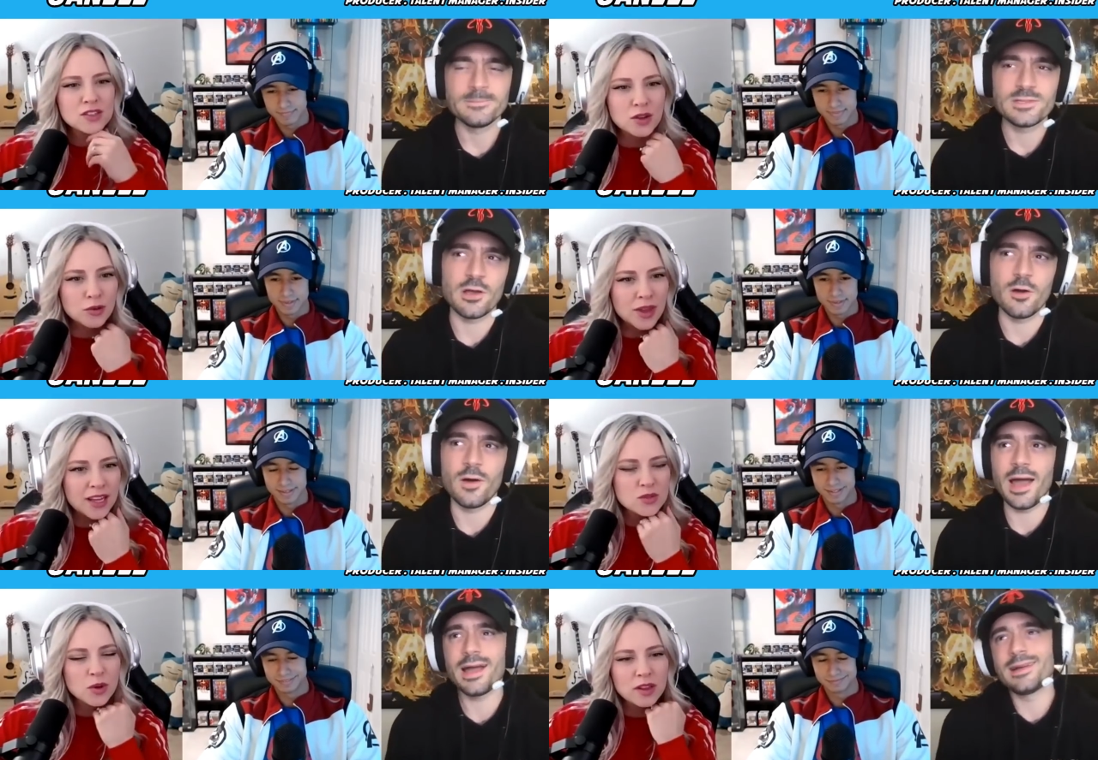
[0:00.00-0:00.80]
Speaker 1: So, so
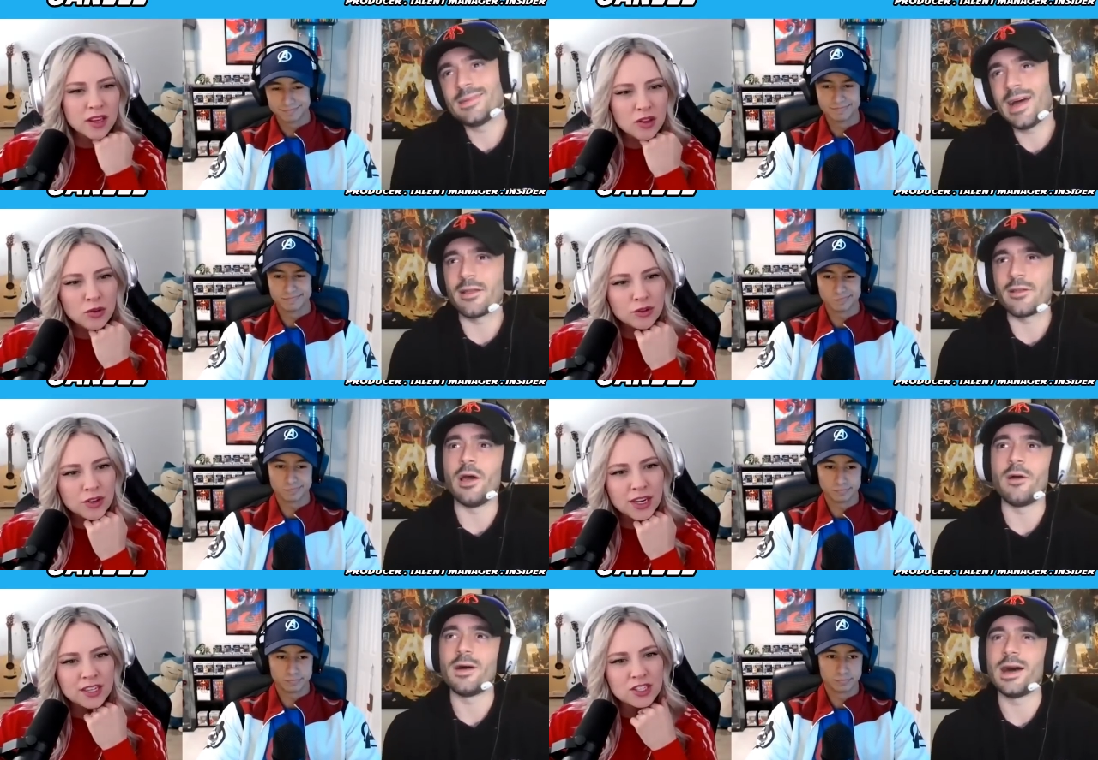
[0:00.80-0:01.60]
that's I, where like the I
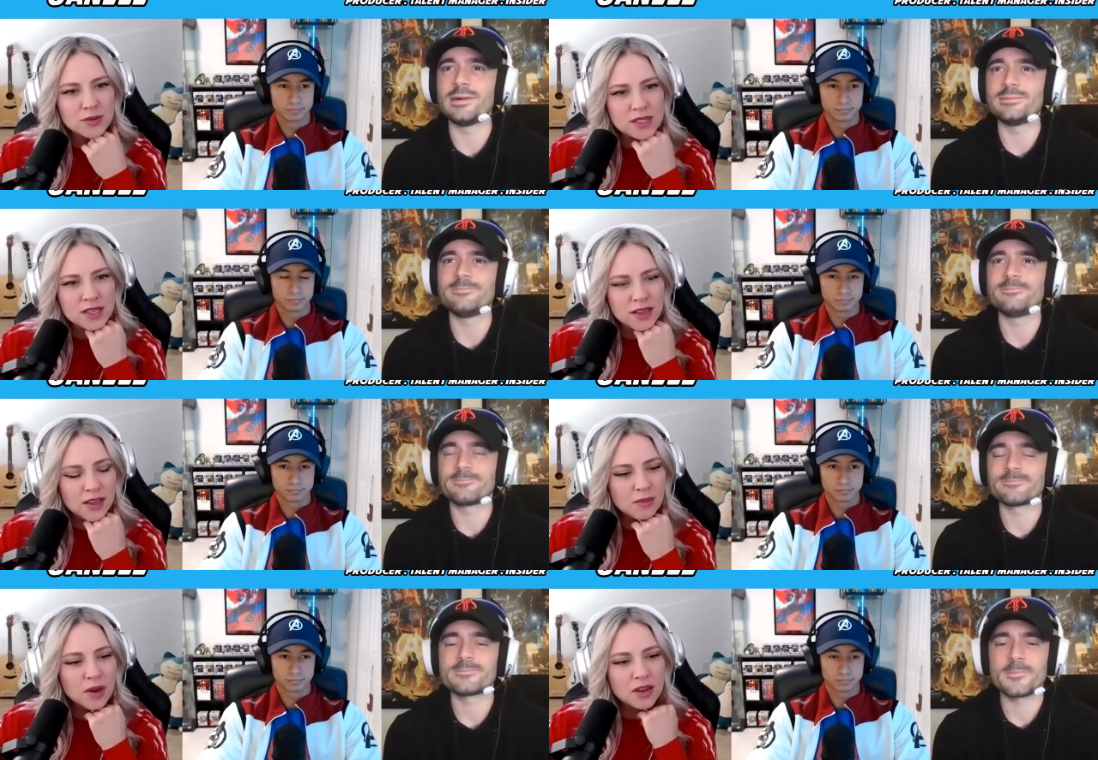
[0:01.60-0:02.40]
older age I was
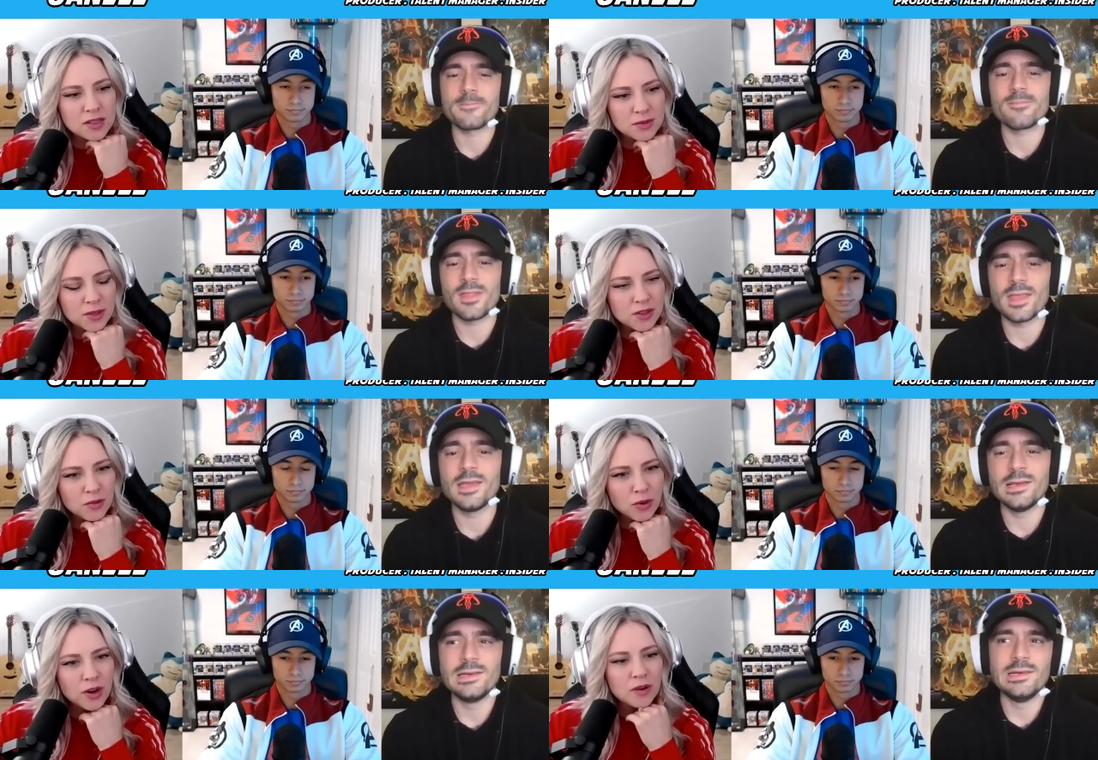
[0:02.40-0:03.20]
thinking possibly
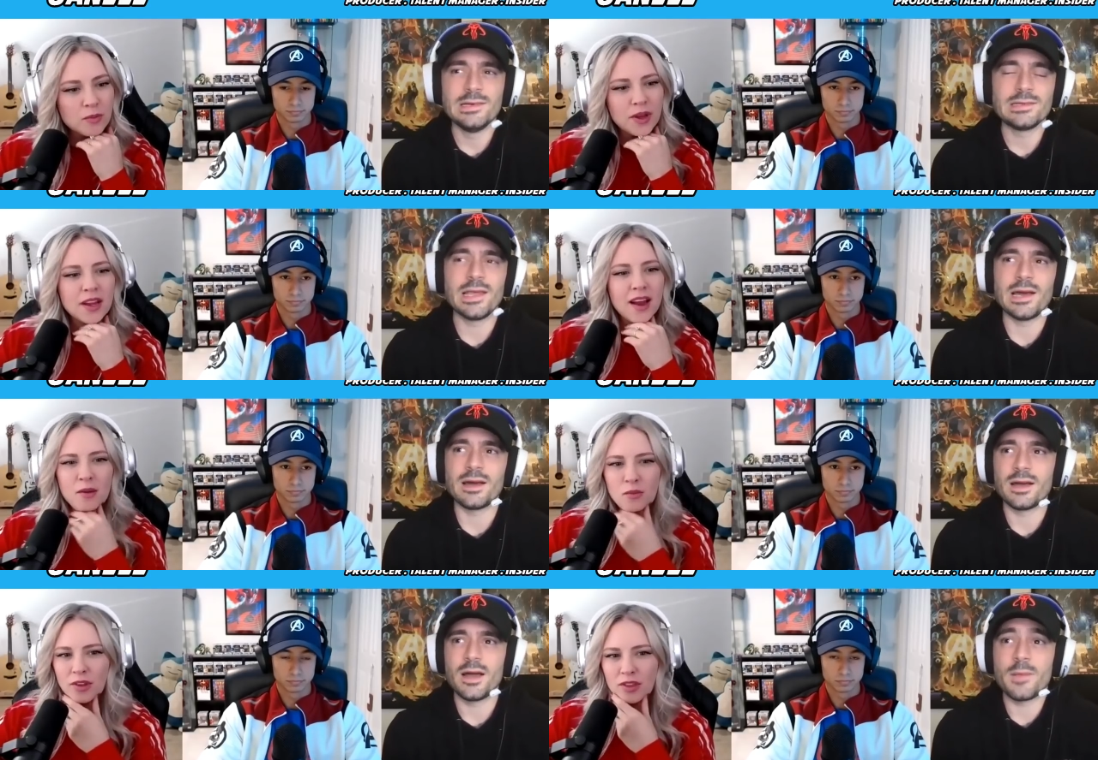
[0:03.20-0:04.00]
could work, but yeah.
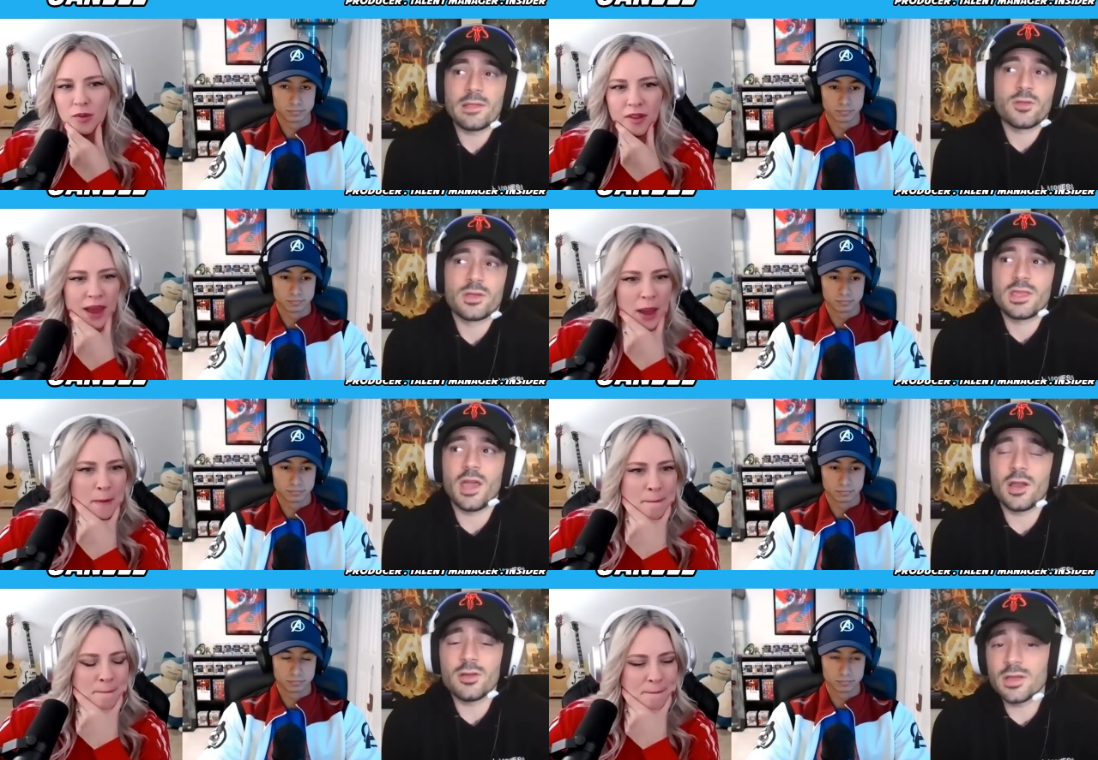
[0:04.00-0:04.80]
I'm with I mean, you on that.
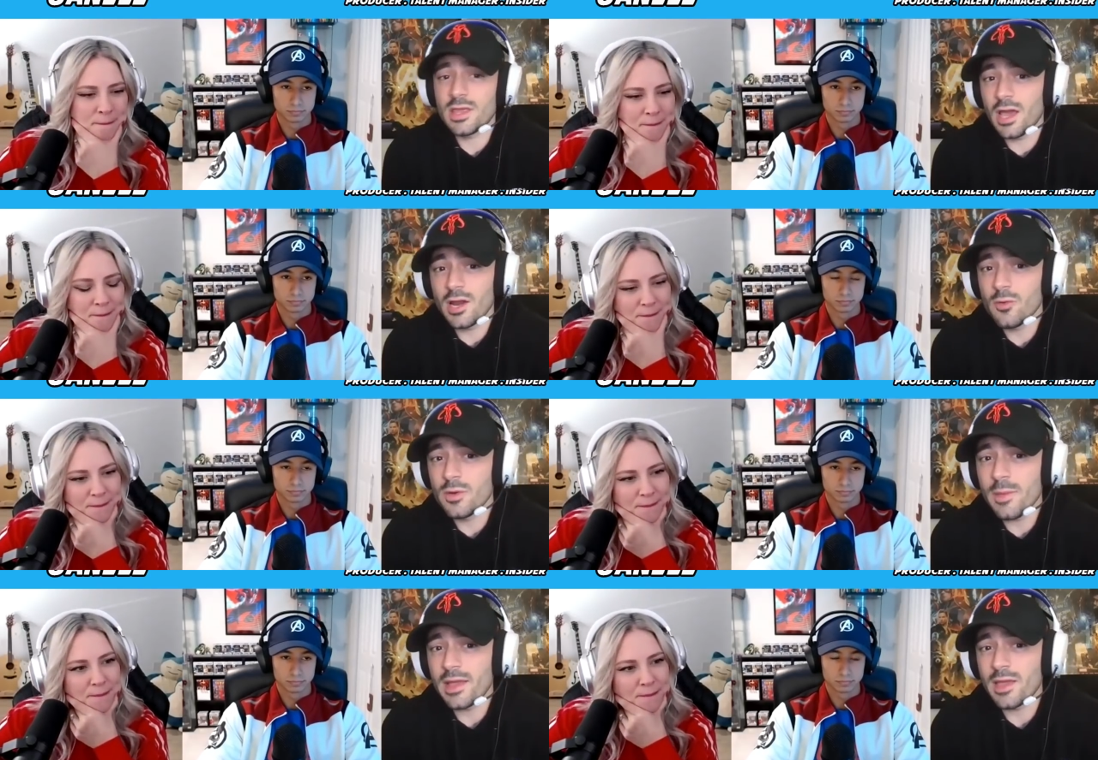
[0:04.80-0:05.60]
Speaker 2: Keanu Keanu
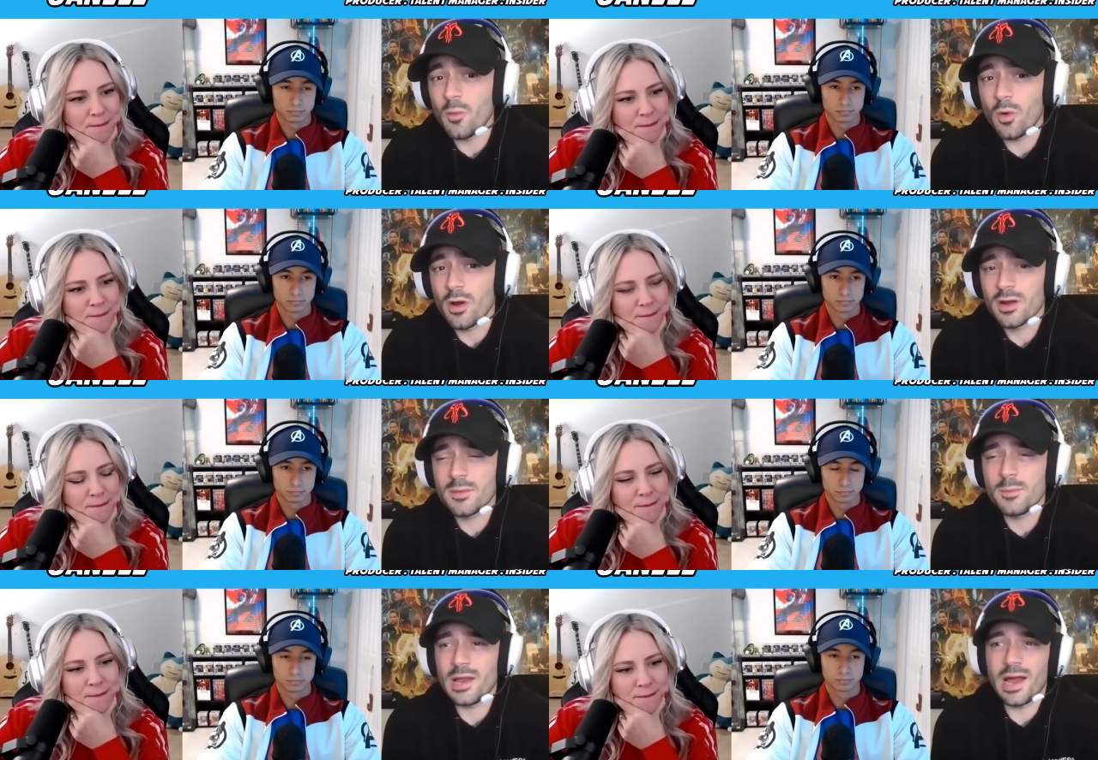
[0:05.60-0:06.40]
would make it
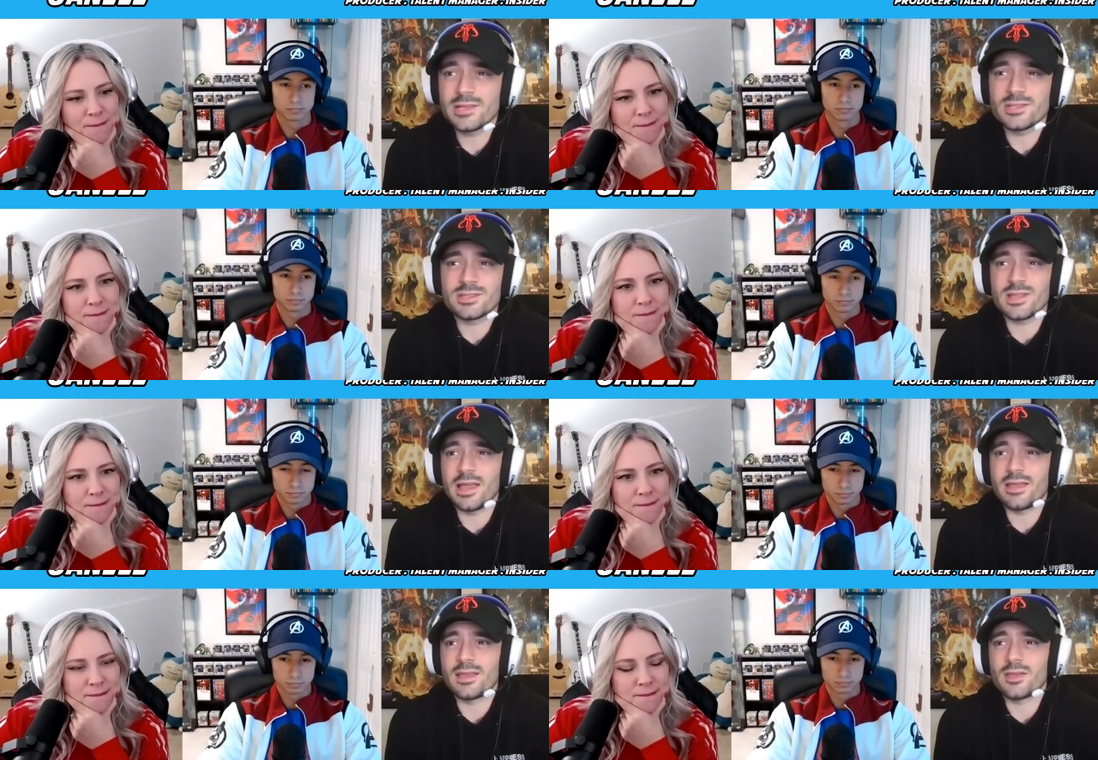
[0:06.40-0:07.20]
work, but I just
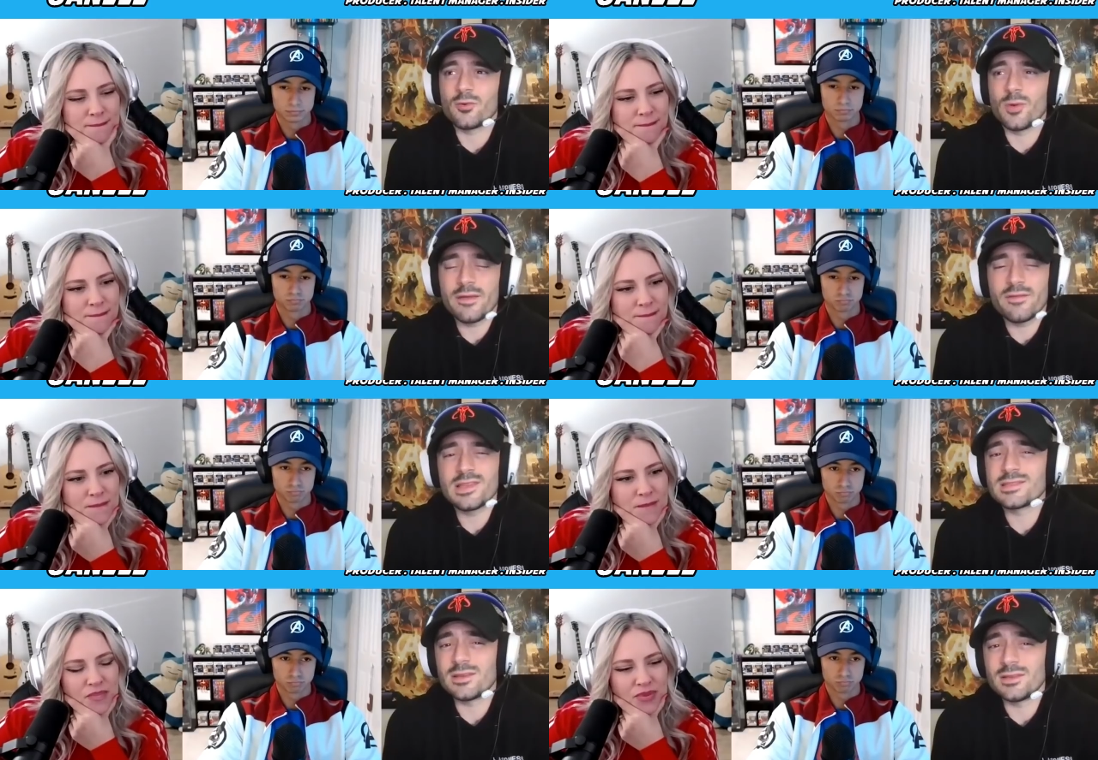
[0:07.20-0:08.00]
like Kraven
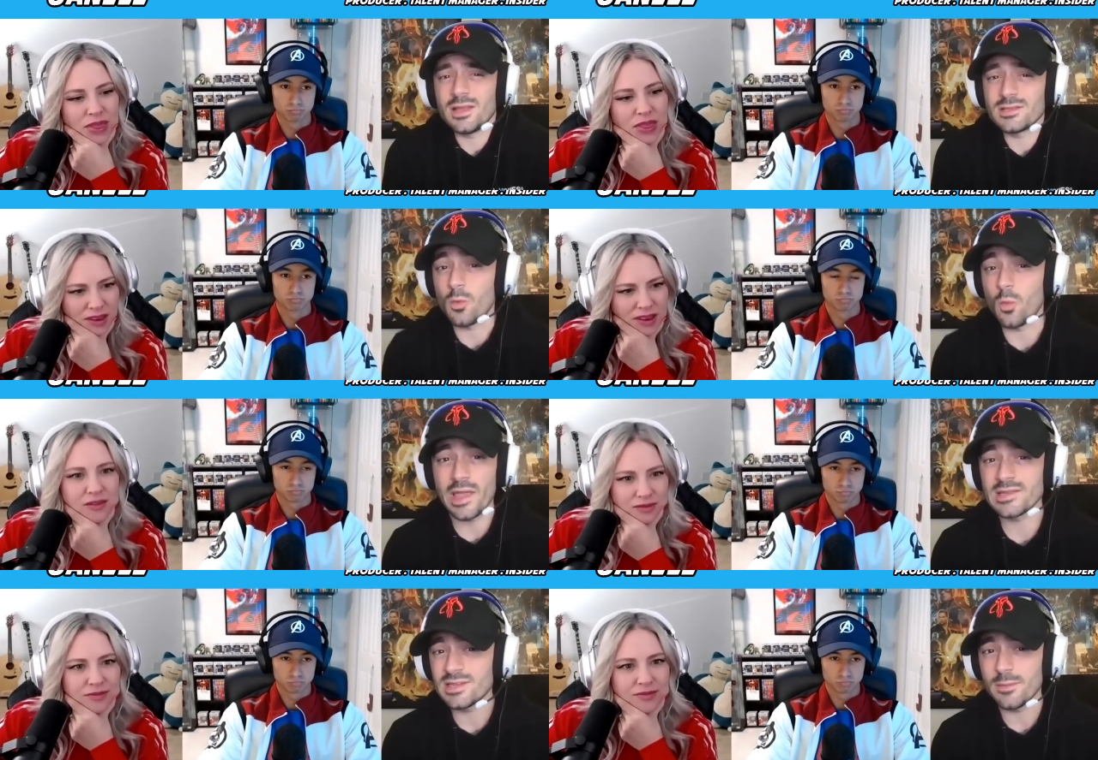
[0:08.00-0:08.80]
is a is a
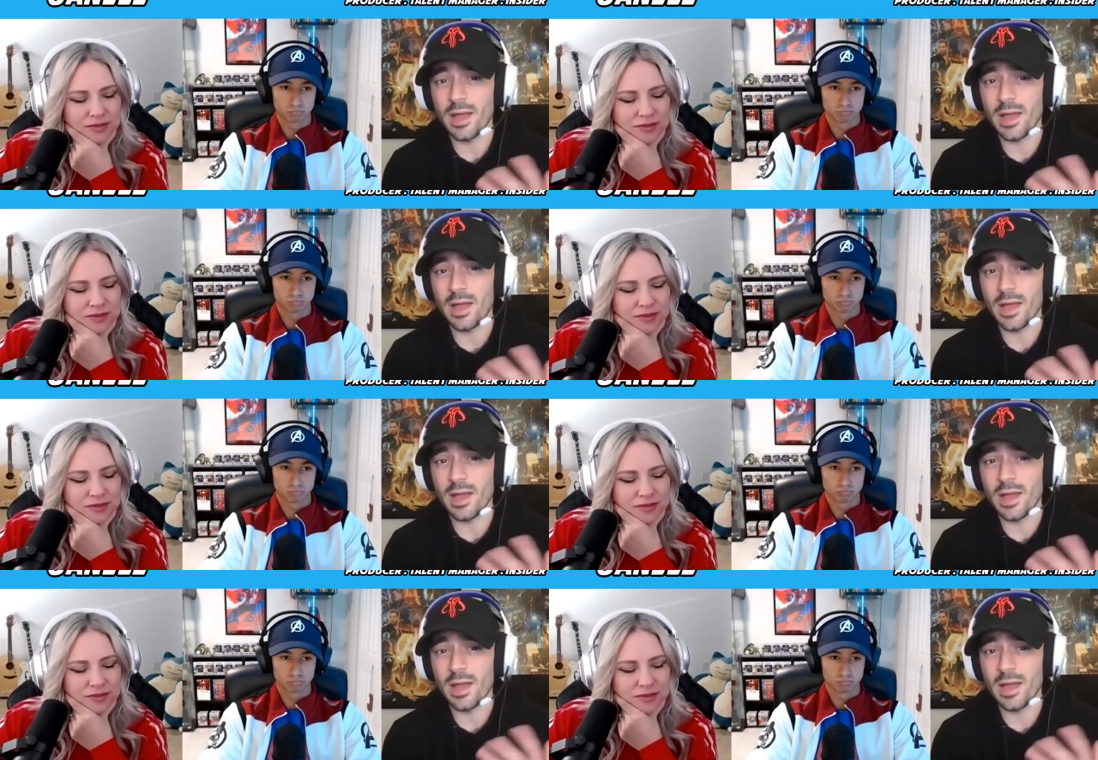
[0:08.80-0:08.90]
waste in my